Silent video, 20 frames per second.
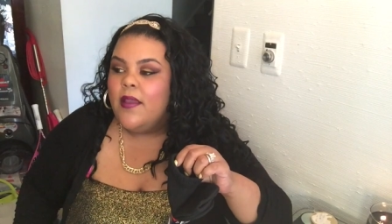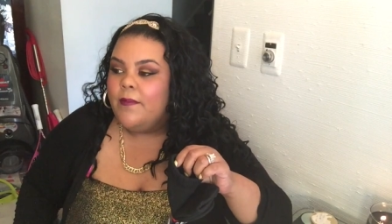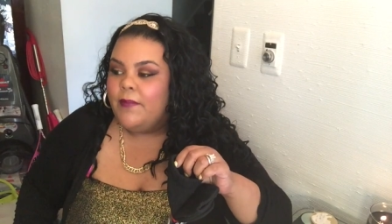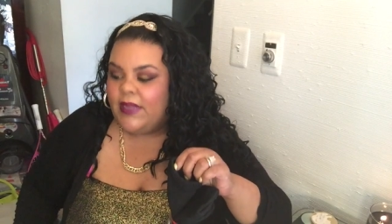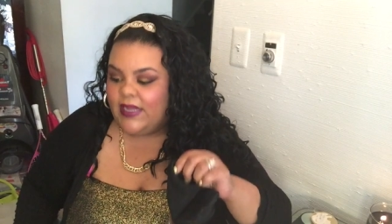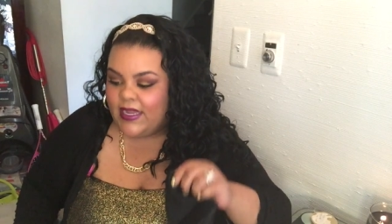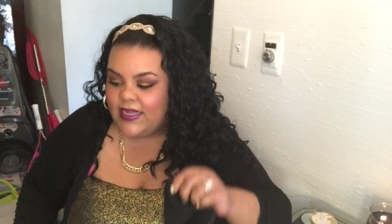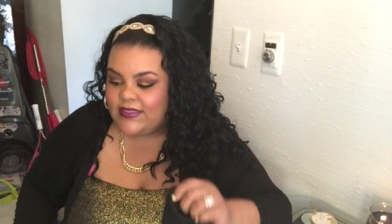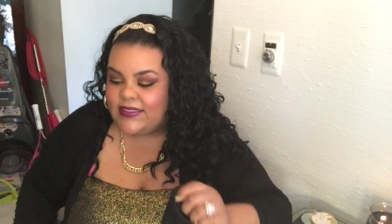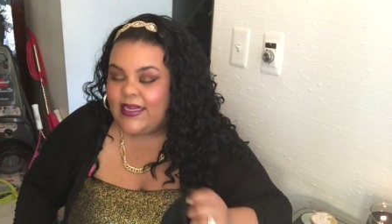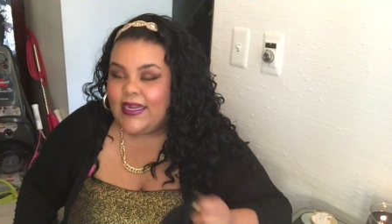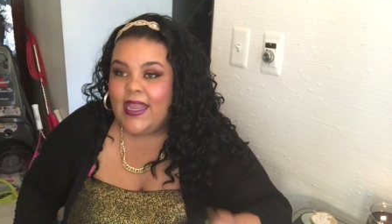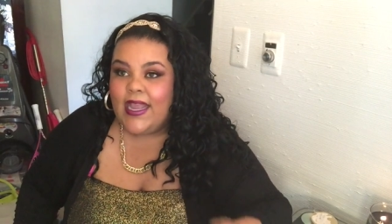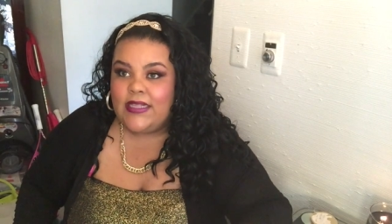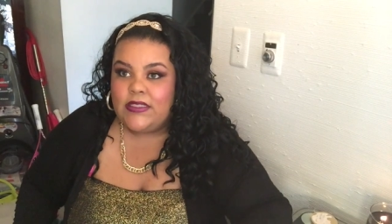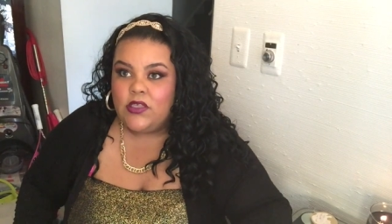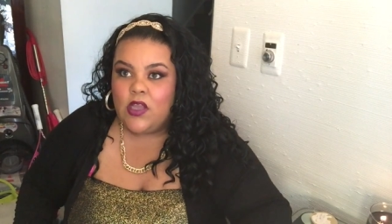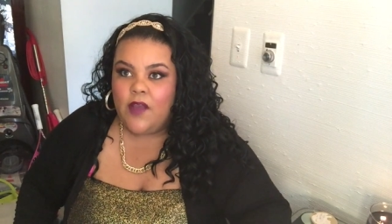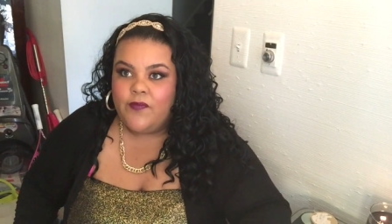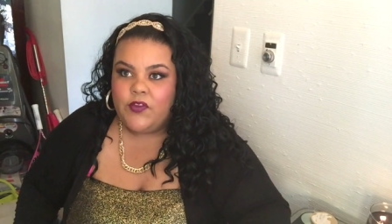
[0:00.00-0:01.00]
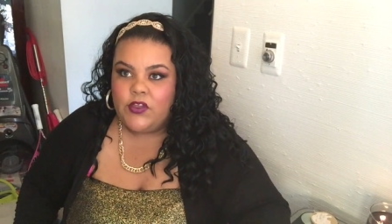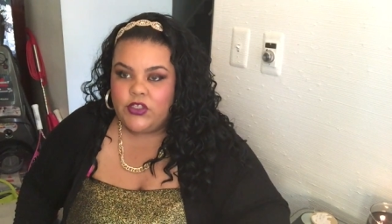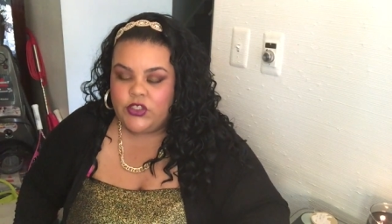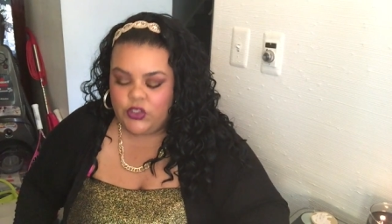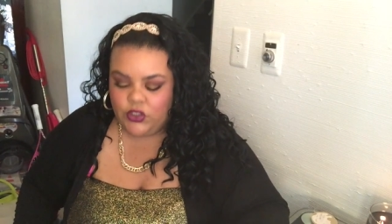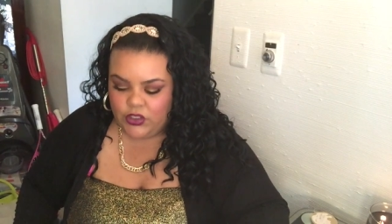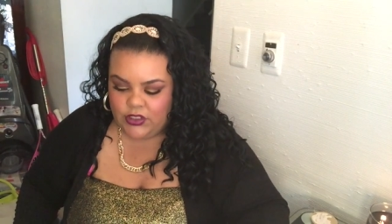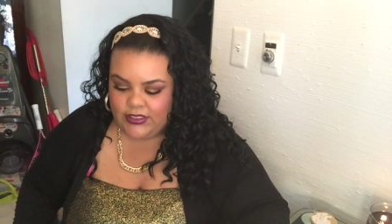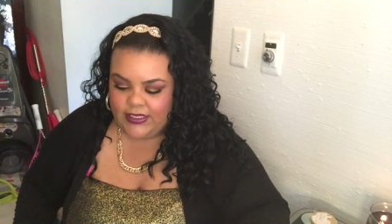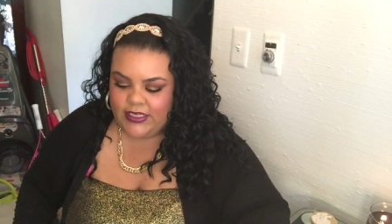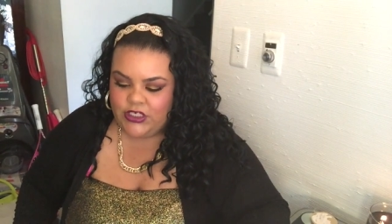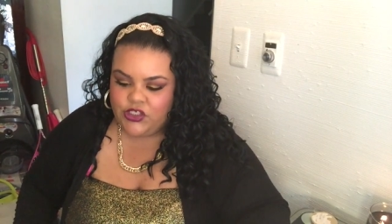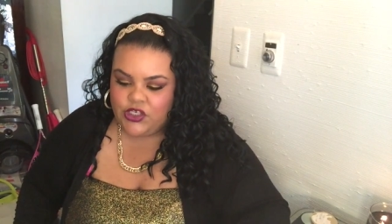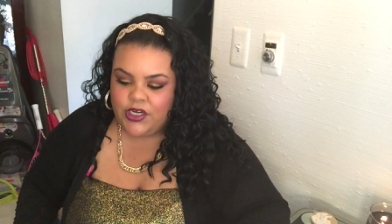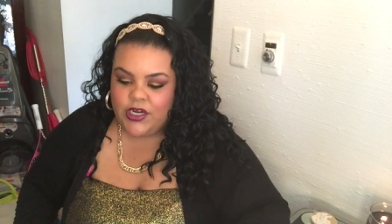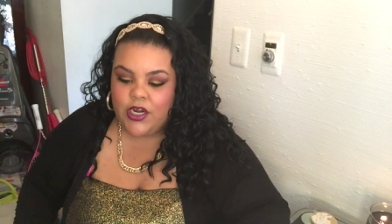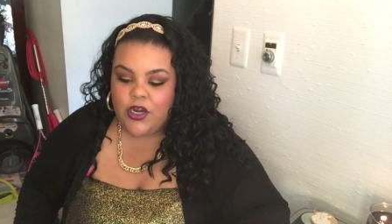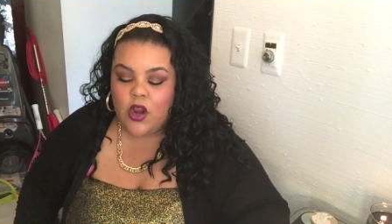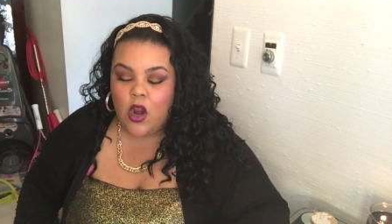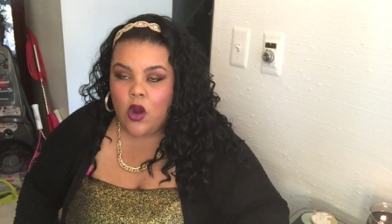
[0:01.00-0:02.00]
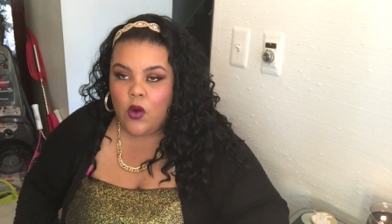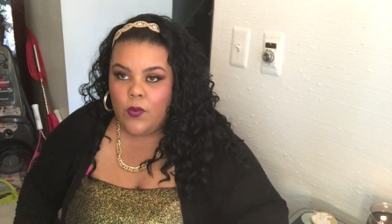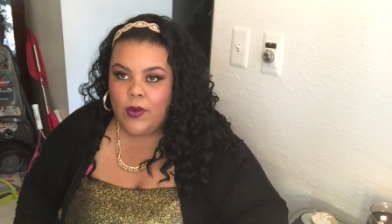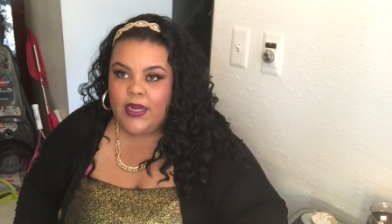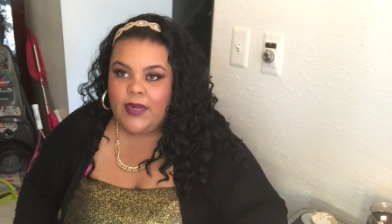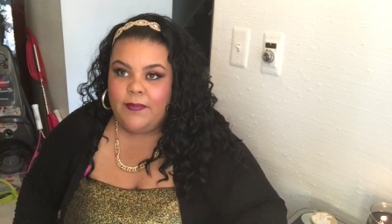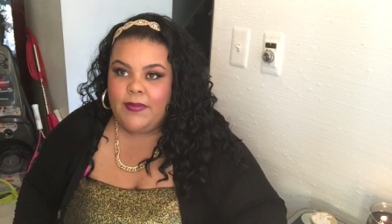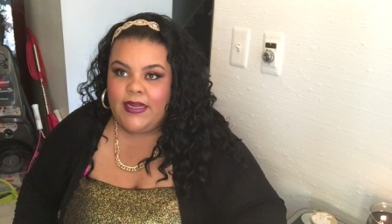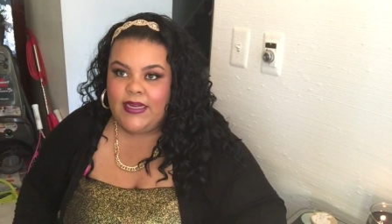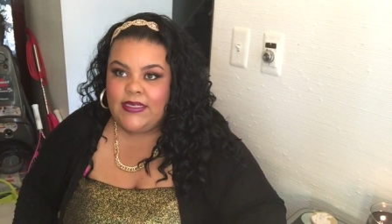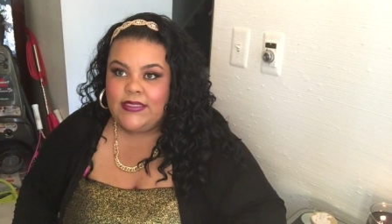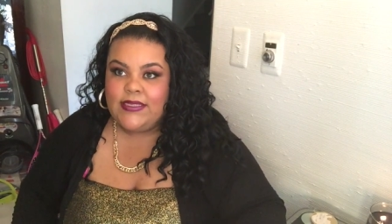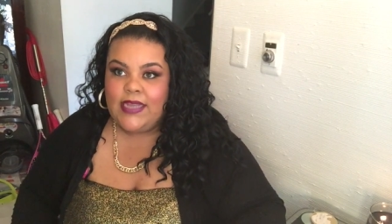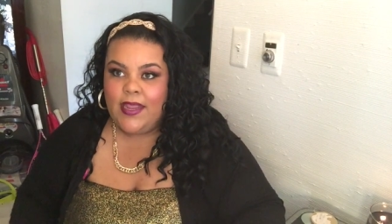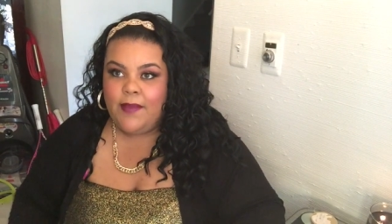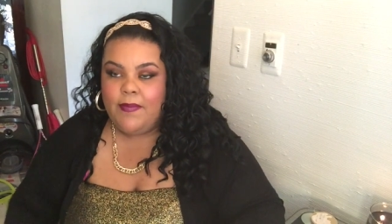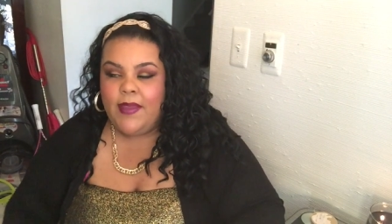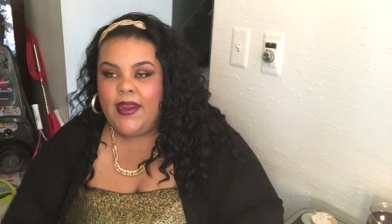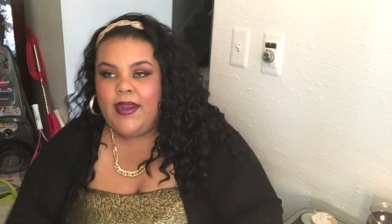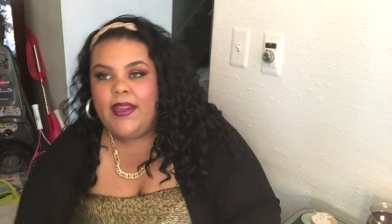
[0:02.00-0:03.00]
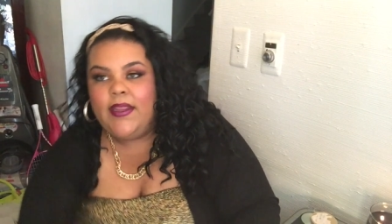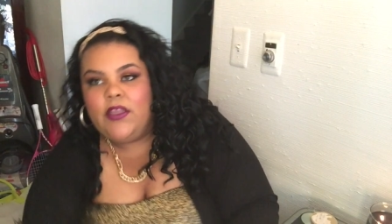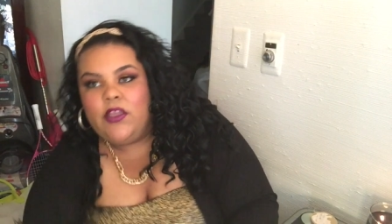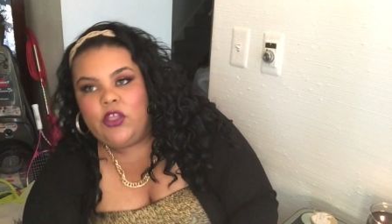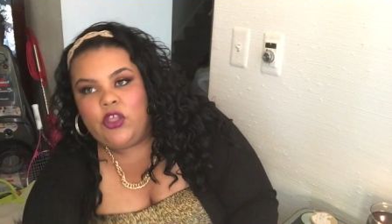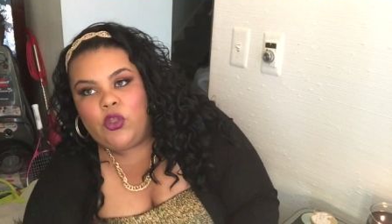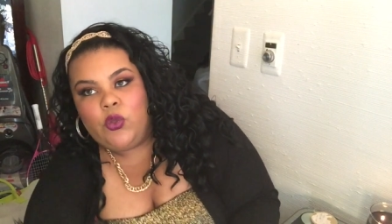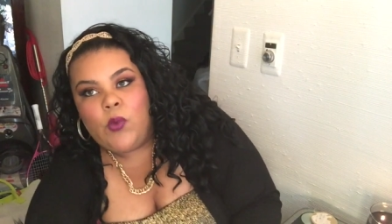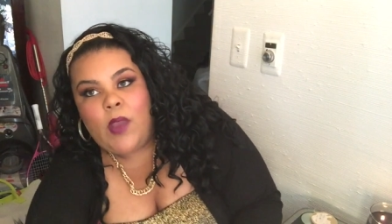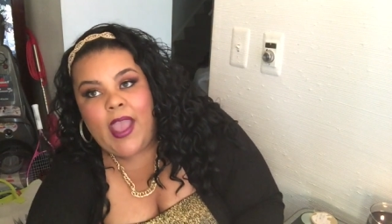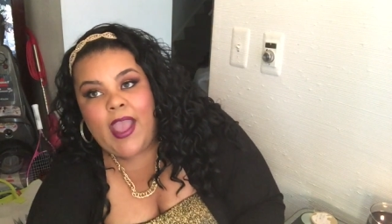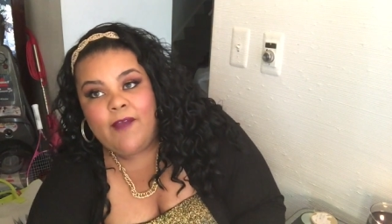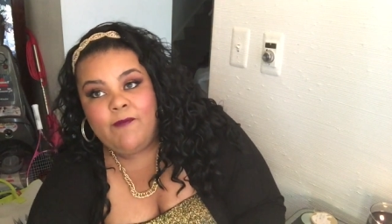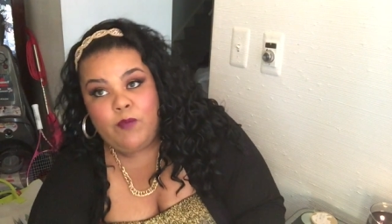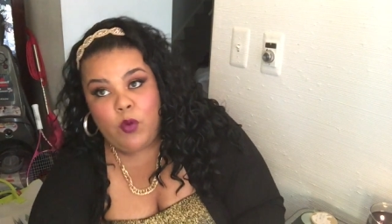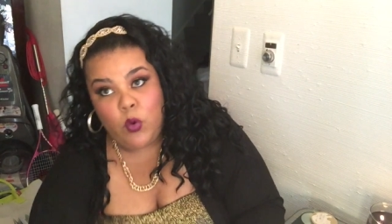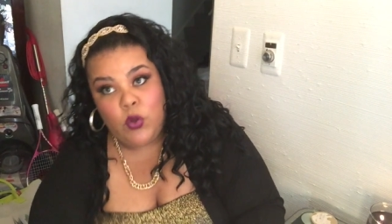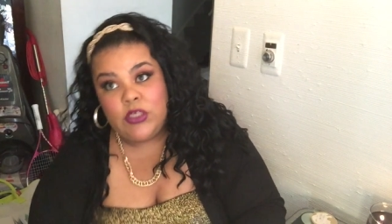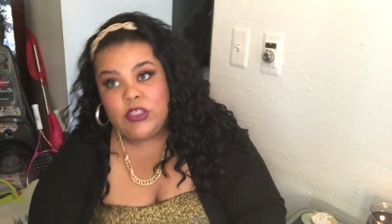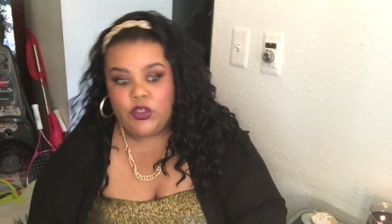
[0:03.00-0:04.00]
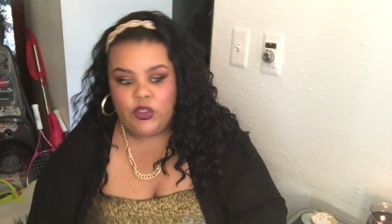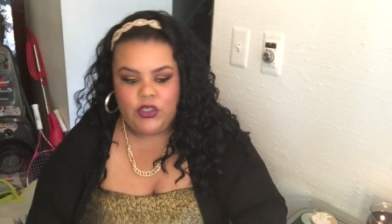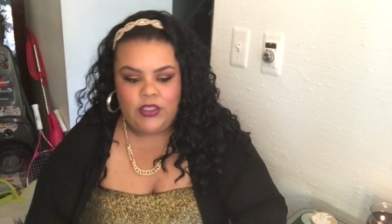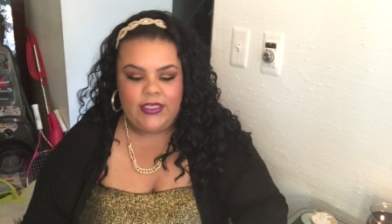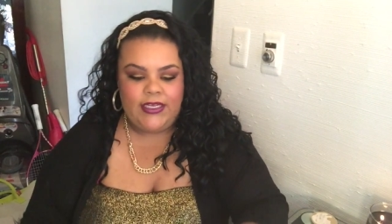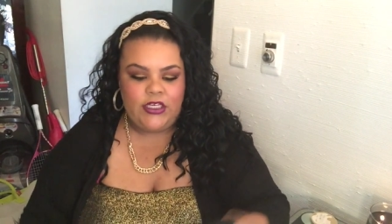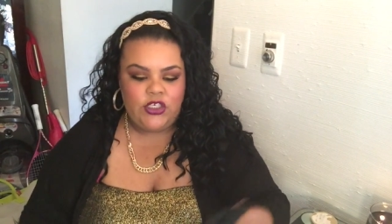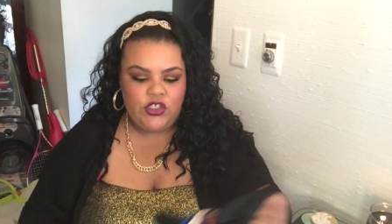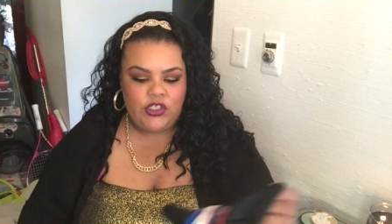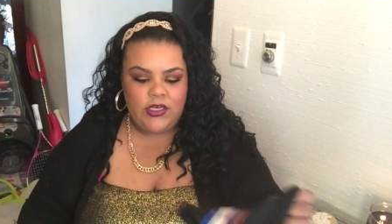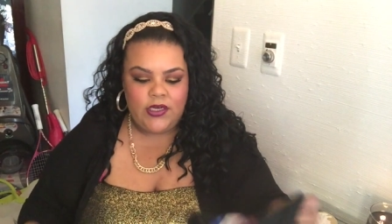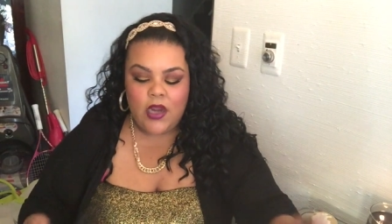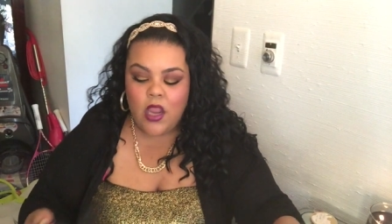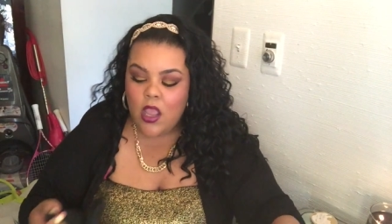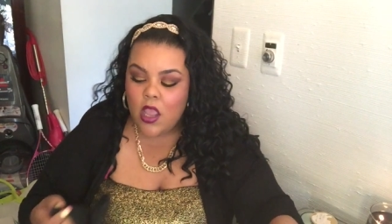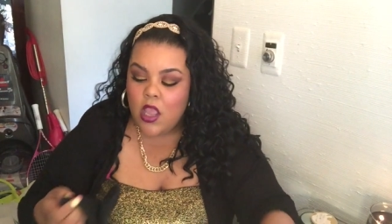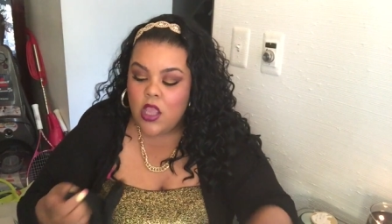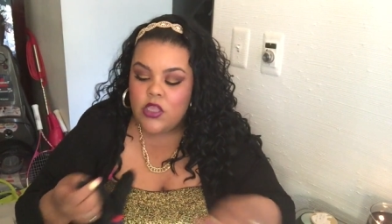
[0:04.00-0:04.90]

because it cuts off the circulation and already being diabetic, you have poor circulation.